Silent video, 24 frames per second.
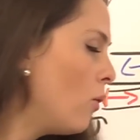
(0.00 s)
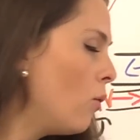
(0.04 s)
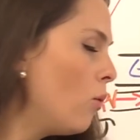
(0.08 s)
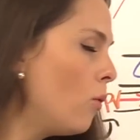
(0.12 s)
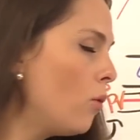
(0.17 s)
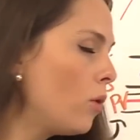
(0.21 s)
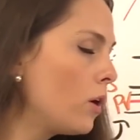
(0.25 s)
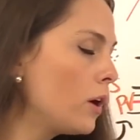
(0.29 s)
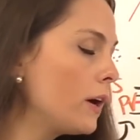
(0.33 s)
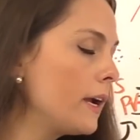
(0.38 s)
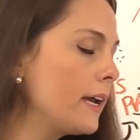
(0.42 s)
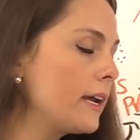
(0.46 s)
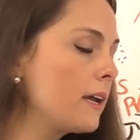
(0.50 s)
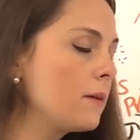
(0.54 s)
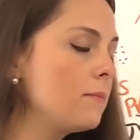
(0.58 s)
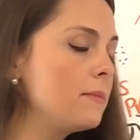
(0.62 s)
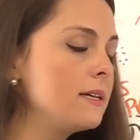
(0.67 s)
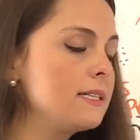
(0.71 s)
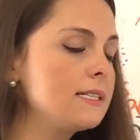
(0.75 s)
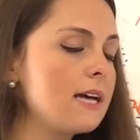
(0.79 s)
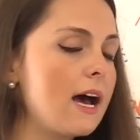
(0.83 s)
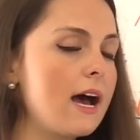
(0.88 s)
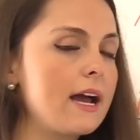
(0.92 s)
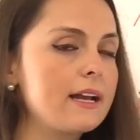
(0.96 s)
Or it can
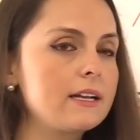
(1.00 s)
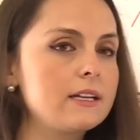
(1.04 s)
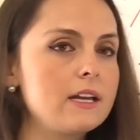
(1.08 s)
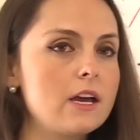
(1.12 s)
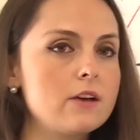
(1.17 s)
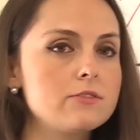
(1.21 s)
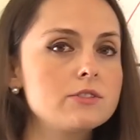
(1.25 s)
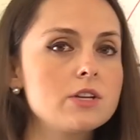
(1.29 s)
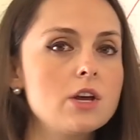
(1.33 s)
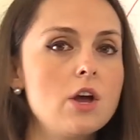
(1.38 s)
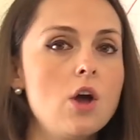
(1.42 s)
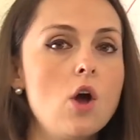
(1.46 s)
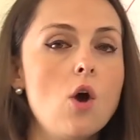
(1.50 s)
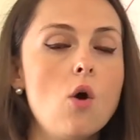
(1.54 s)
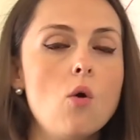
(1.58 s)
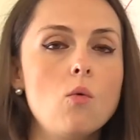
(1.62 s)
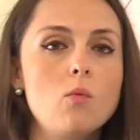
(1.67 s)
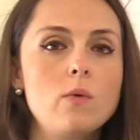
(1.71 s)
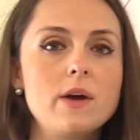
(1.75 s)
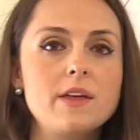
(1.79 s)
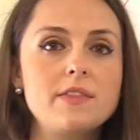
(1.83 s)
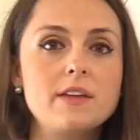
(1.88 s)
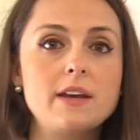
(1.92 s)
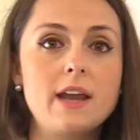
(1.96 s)
be diagnosed
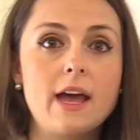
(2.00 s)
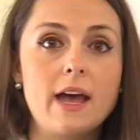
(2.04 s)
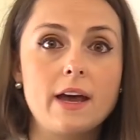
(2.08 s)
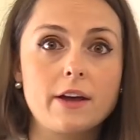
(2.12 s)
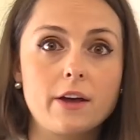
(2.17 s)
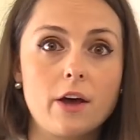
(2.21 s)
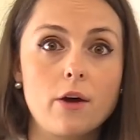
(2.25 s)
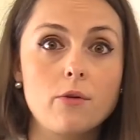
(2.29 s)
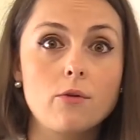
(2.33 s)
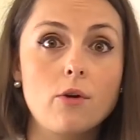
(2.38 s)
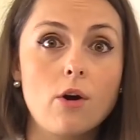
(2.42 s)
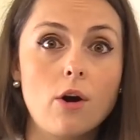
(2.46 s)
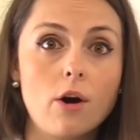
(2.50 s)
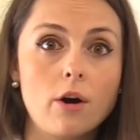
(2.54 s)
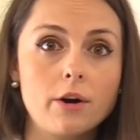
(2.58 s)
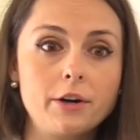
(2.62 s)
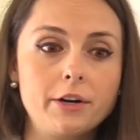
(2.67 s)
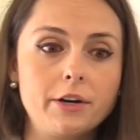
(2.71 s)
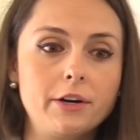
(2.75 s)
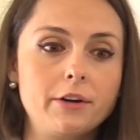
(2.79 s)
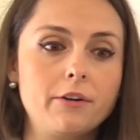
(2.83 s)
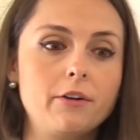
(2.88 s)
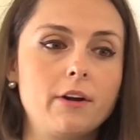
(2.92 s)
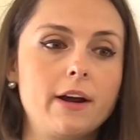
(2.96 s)
with an
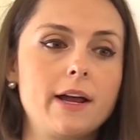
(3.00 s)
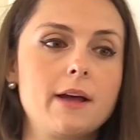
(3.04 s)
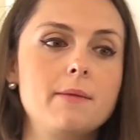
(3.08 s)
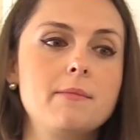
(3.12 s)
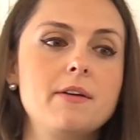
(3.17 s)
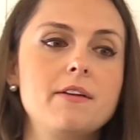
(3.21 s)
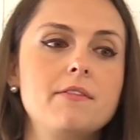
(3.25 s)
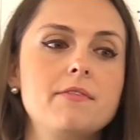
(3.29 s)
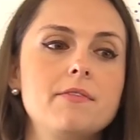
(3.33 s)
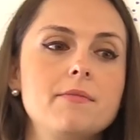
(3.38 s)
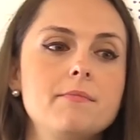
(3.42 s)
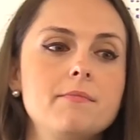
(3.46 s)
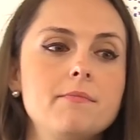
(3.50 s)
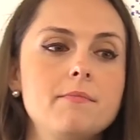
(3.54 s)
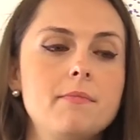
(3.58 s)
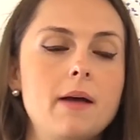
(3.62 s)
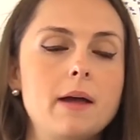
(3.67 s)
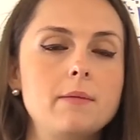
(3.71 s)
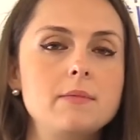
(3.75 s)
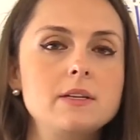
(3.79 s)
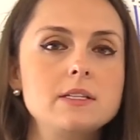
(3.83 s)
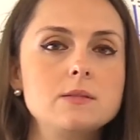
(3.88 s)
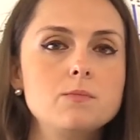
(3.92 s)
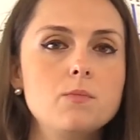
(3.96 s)
echocardiogram. If
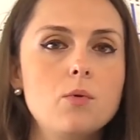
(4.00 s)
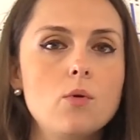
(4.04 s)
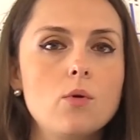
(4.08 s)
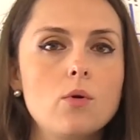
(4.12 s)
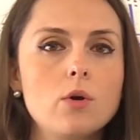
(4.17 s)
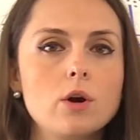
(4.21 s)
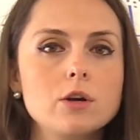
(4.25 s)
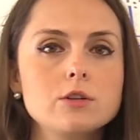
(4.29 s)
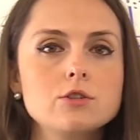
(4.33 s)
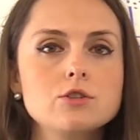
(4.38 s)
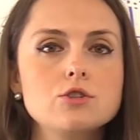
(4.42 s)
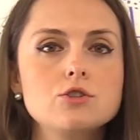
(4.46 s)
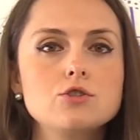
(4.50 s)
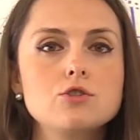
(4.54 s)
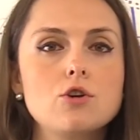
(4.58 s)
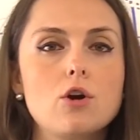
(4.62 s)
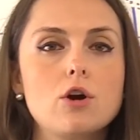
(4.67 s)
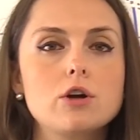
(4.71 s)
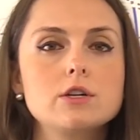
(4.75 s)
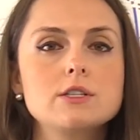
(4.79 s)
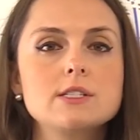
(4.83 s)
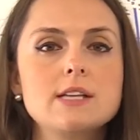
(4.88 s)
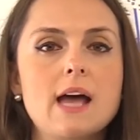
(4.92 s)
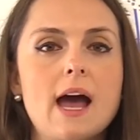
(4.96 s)
baby's born,
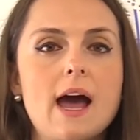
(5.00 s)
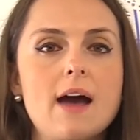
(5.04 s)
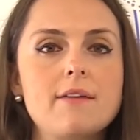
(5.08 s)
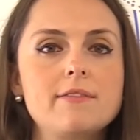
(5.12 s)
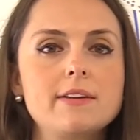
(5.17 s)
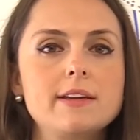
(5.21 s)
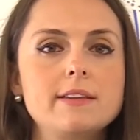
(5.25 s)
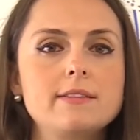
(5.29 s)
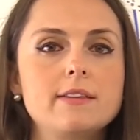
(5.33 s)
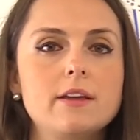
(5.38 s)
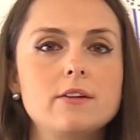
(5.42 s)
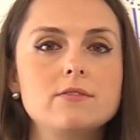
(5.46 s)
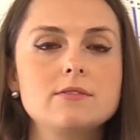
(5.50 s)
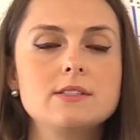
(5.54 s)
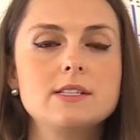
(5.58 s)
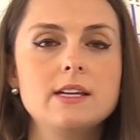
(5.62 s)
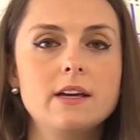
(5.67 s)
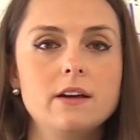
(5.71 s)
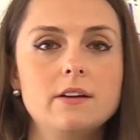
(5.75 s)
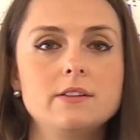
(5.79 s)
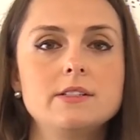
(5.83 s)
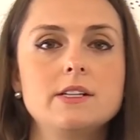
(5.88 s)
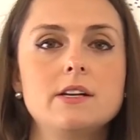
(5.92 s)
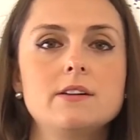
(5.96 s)
starts having those
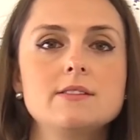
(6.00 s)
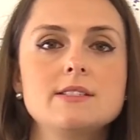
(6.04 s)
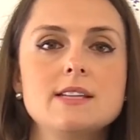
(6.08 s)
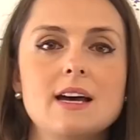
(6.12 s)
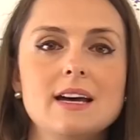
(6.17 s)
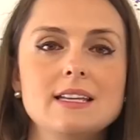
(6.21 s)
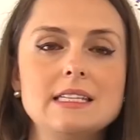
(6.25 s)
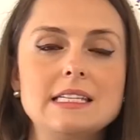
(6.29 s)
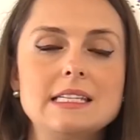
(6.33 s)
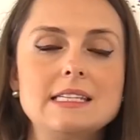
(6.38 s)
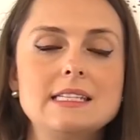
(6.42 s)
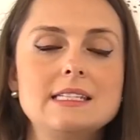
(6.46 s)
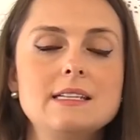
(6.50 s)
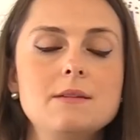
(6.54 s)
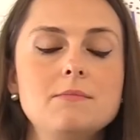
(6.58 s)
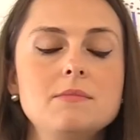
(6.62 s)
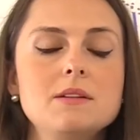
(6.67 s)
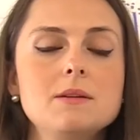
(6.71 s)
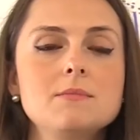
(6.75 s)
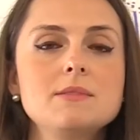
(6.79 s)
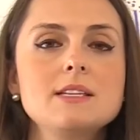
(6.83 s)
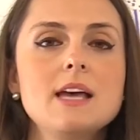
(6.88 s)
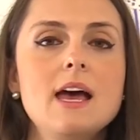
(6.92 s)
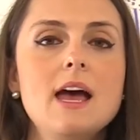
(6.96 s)
telltale signs and
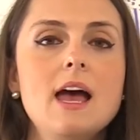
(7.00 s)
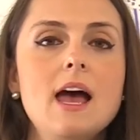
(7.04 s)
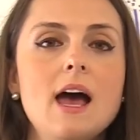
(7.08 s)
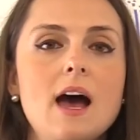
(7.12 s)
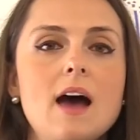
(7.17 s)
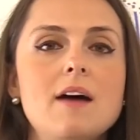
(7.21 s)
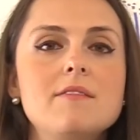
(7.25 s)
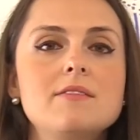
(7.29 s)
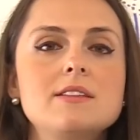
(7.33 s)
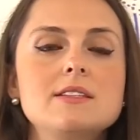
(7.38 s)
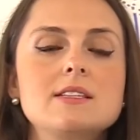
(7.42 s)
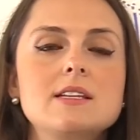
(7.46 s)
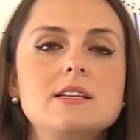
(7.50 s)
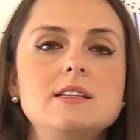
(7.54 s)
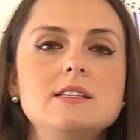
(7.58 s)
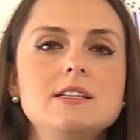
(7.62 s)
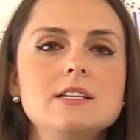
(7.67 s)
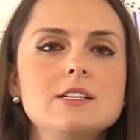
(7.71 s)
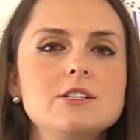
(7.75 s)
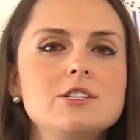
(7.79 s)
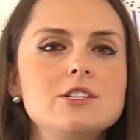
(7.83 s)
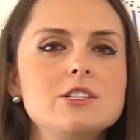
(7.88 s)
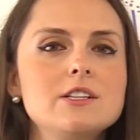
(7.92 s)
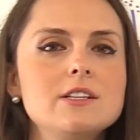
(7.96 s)
symptoms of this
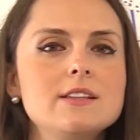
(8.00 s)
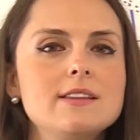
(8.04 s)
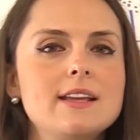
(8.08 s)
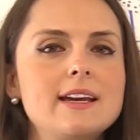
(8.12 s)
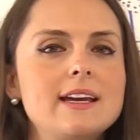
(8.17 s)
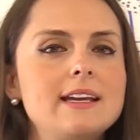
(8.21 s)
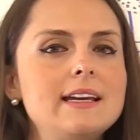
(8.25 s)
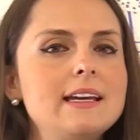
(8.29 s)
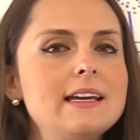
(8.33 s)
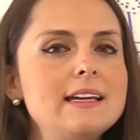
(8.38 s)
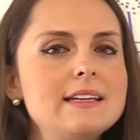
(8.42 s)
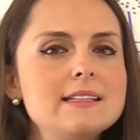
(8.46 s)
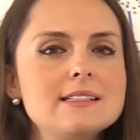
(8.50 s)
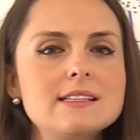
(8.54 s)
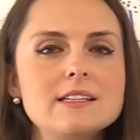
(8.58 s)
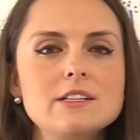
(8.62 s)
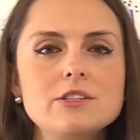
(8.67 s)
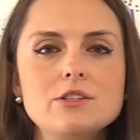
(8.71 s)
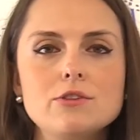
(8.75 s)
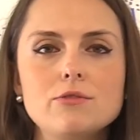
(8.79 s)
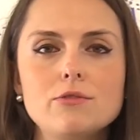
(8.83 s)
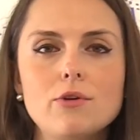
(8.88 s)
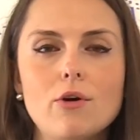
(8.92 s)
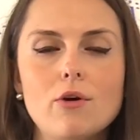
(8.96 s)
condition, they can
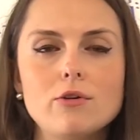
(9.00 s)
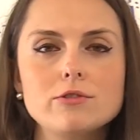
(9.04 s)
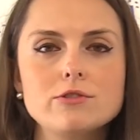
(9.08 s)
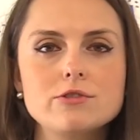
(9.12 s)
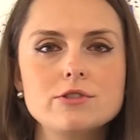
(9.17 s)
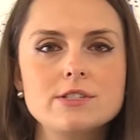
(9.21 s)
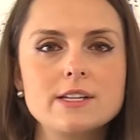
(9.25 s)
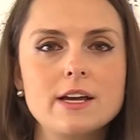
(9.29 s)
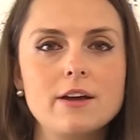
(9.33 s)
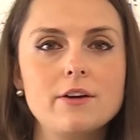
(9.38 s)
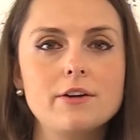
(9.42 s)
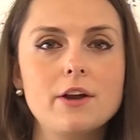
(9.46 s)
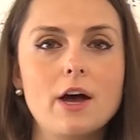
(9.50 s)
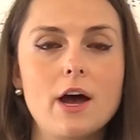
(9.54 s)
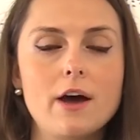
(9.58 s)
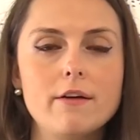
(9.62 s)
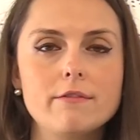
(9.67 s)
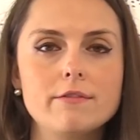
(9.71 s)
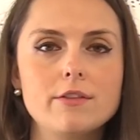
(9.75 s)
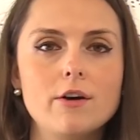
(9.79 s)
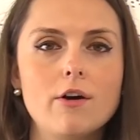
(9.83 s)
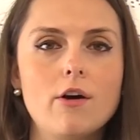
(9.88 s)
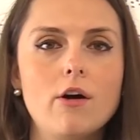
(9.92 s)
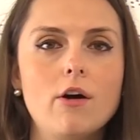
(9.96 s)
easily do an ultrasound
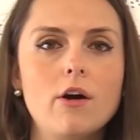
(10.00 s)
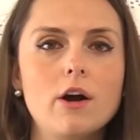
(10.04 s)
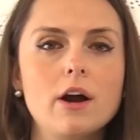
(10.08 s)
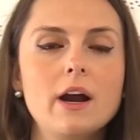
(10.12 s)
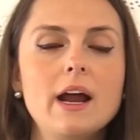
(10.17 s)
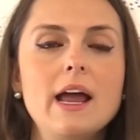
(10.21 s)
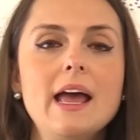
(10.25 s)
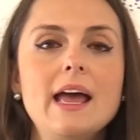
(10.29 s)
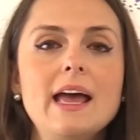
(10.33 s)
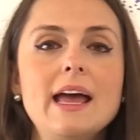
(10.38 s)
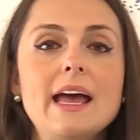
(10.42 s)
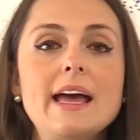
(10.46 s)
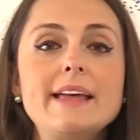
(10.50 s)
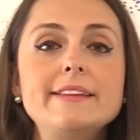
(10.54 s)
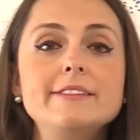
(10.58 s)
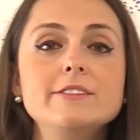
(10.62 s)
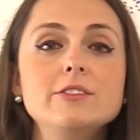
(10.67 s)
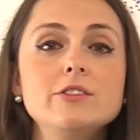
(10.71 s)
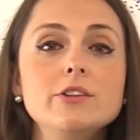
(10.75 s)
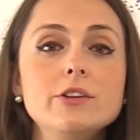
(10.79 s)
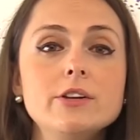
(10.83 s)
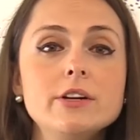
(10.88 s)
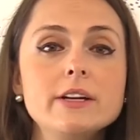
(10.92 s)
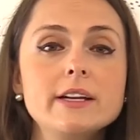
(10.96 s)
of the heart
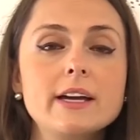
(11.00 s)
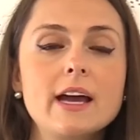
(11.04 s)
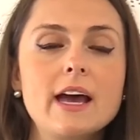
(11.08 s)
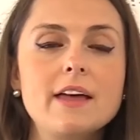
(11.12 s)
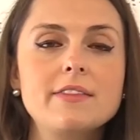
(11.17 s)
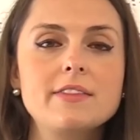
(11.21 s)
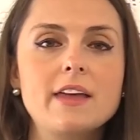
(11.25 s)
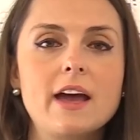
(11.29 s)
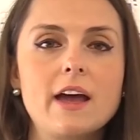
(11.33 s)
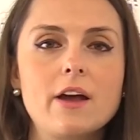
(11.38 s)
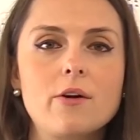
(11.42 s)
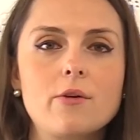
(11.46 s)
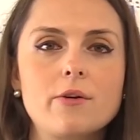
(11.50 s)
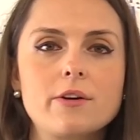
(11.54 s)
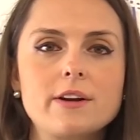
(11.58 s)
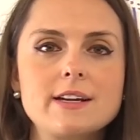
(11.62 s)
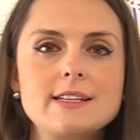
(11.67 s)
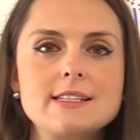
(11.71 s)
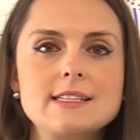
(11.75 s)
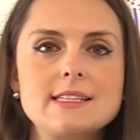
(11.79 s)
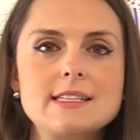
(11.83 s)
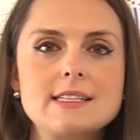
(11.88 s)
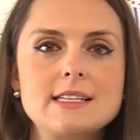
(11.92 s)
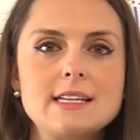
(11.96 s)
and look at the
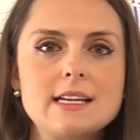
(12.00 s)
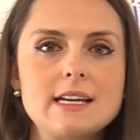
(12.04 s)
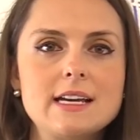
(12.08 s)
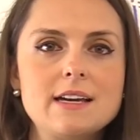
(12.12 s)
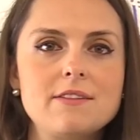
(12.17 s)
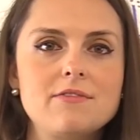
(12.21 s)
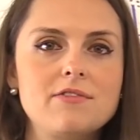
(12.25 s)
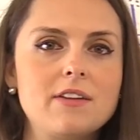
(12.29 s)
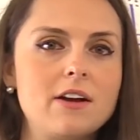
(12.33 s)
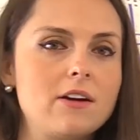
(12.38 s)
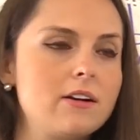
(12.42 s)
aorta and see if